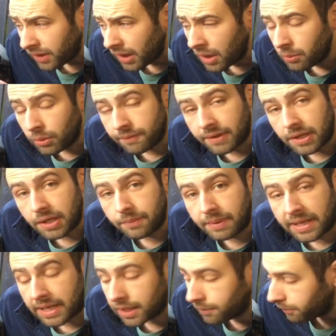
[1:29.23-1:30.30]
With a
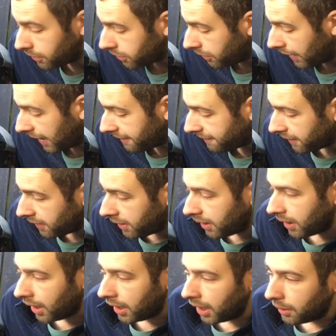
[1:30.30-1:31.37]
Mini Clubman you have
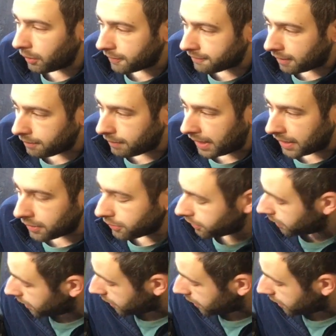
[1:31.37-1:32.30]
a lower front panel,